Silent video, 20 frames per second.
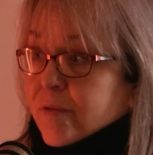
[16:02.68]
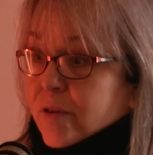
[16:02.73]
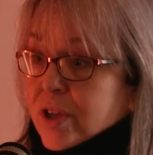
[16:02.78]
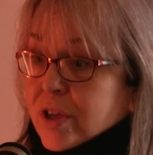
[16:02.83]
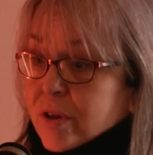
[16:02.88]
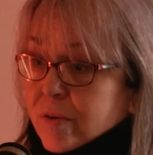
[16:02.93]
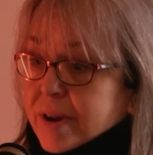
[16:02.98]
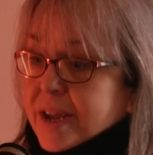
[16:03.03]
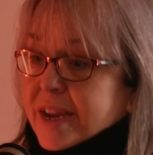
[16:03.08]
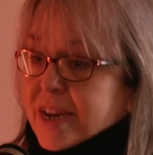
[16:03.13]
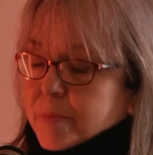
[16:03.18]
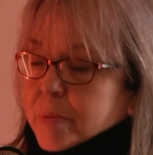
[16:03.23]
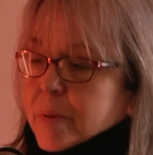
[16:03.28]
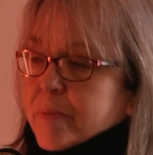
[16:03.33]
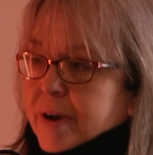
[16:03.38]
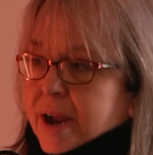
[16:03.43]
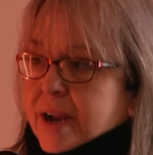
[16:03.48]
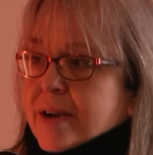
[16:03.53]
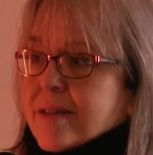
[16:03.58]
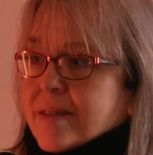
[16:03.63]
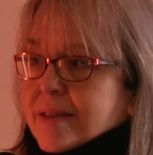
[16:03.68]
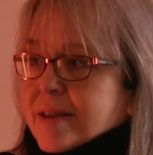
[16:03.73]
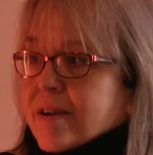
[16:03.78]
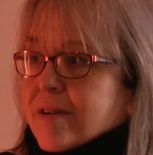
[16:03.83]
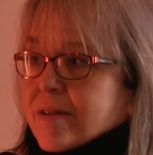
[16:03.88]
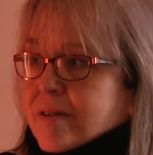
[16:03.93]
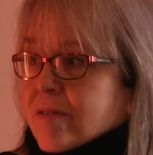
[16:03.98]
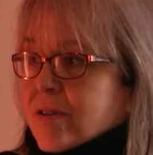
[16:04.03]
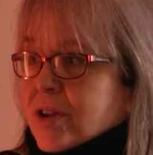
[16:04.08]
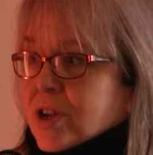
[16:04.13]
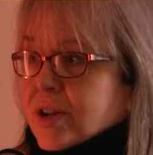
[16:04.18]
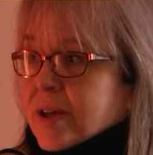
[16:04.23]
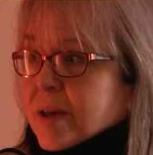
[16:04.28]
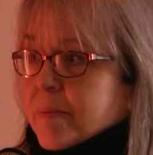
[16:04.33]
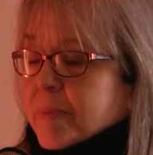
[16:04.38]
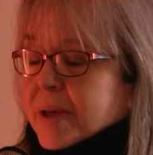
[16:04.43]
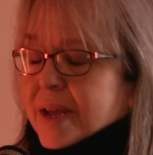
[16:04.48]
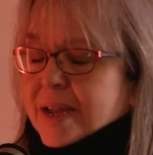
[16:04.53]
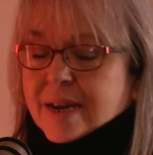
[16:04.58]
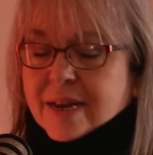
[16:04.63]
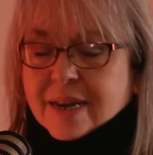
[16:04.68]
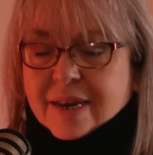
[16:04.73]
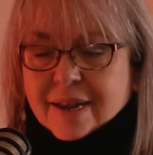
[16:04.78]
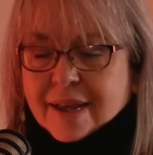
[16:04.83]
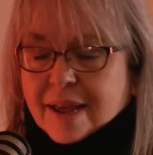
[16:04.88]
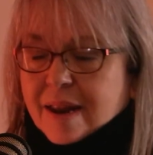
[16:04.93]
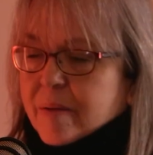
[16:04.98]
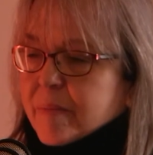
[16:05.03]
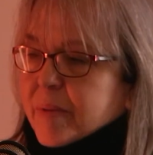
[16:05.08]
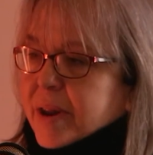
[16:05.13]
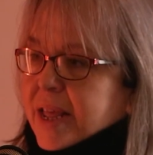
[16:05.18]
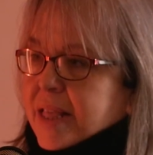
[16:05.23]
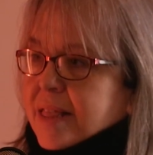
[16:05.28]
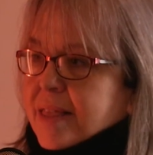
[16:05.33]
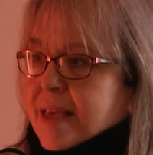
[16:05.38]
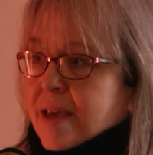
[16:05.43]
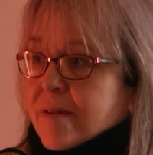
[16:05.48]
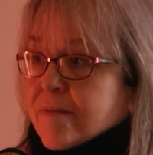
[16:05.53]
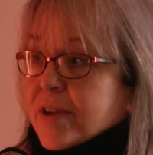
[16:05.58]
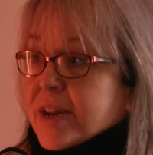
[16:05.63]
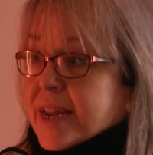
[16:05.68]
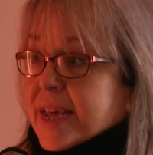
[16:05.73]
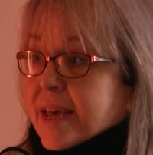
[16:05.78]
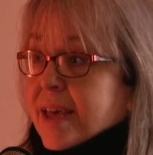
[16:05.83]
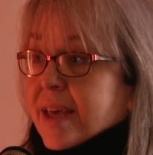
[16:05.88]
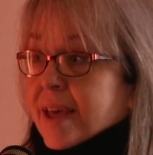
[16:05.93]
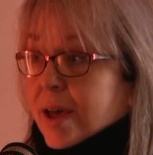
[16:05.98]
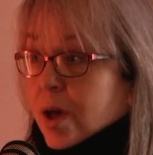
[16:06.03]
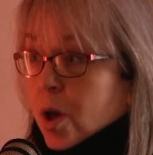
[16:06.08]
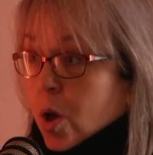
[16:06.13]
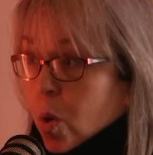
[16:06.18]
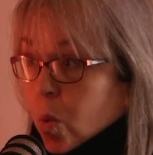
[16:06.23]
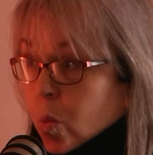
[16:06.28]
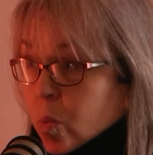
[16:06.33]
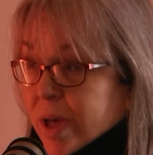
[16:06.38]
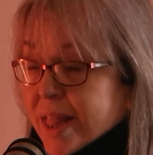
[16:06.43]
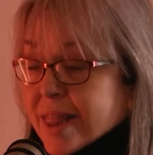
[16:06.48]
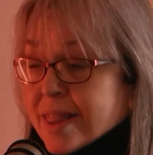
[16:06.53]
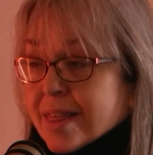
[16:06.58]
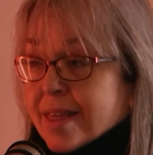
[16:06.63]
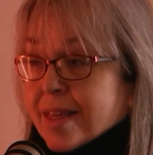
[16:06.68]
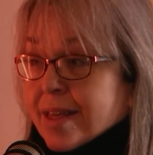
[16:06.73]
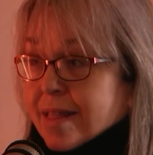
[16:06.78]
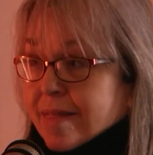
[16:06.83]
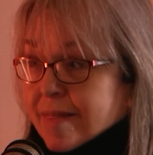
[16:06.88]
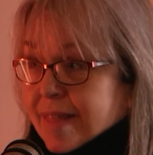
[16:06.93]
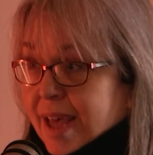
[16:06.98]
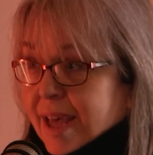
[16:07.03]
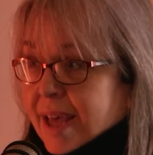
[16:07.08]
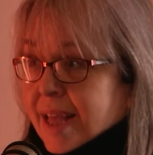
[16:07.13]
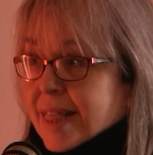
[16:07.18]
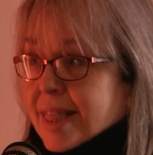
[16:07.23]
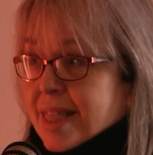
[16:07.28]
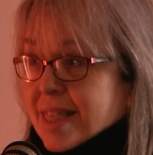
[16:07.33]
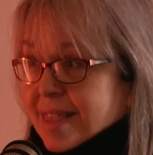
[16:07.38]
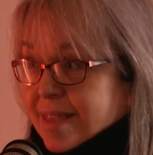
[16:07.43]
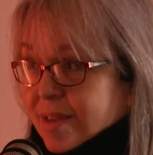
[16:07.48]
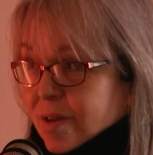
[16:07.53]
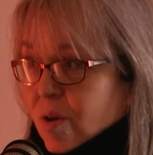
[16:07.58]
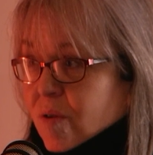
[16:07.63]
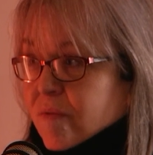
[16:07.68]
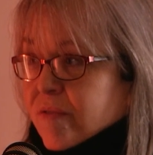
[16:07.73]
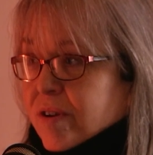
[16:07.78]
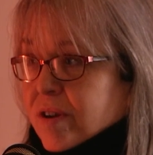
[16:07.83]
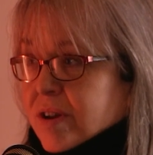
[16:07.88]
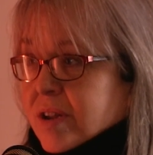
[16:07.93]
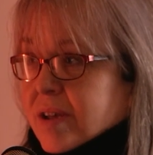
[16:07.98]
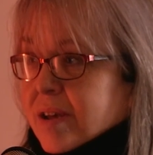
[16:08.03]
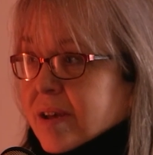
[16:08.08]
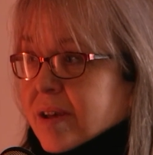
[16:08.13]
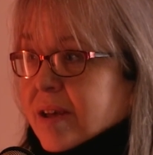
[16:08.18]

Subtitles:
you need to be practicing your touch typing 10 minutes every day with the hands covered.